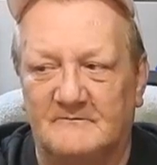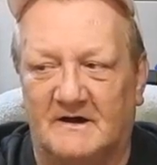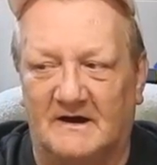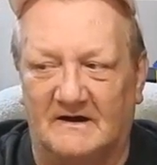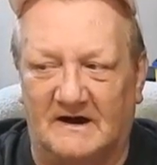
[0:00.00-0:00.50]

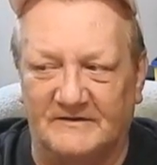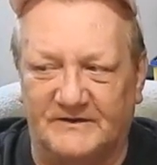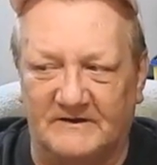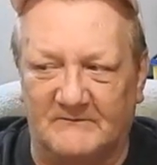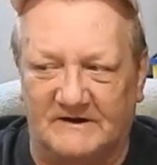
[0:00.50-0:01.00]
But I
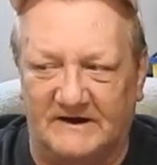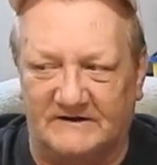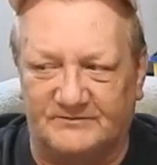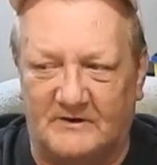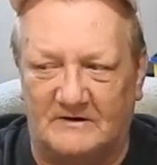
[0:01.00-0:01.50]
think my
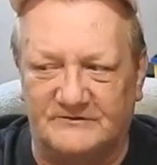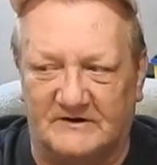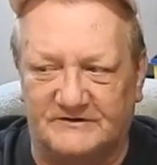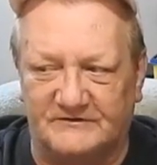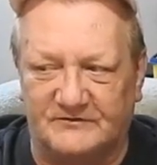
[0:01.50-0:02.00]
next
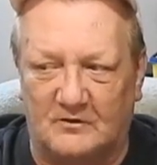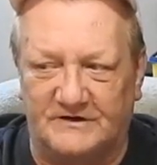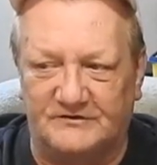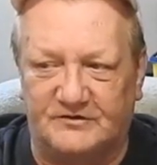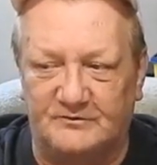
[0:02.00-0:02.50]
project is
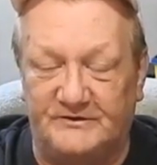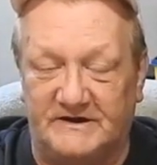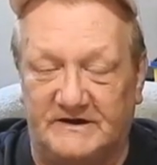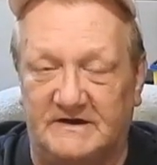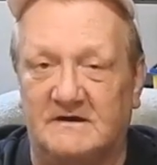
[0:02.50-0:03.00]
going to
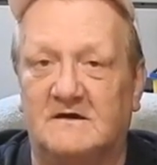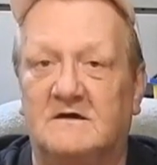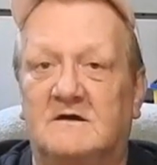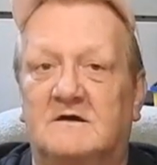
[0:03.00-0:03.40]
be